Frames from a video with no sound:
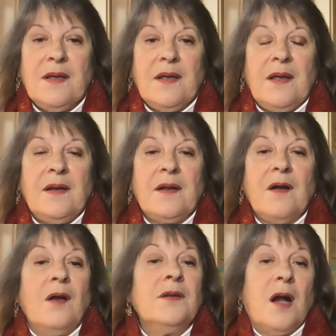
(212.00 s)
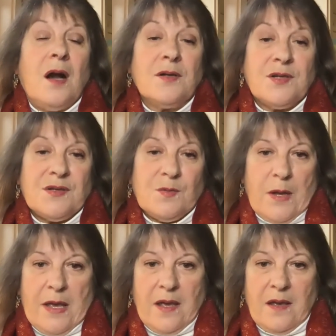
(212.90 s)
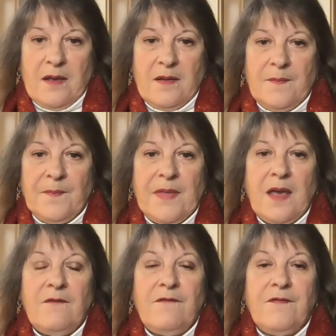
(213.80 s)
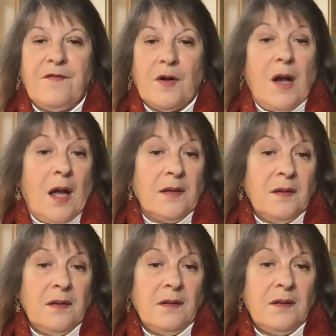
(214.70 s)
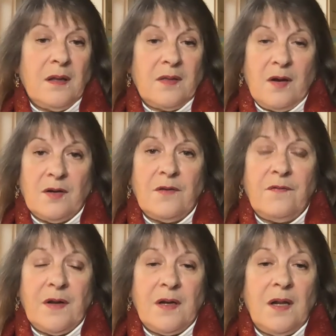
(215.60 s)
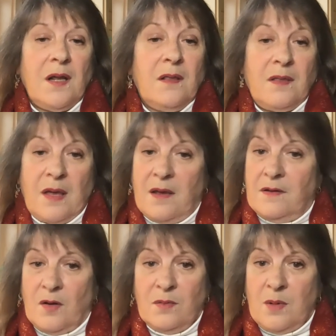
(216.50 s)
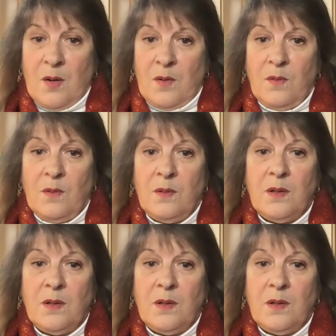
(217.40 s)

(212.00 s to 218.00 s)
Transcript: in an unconscious way. They've forgotten that they're divinity, they don't know.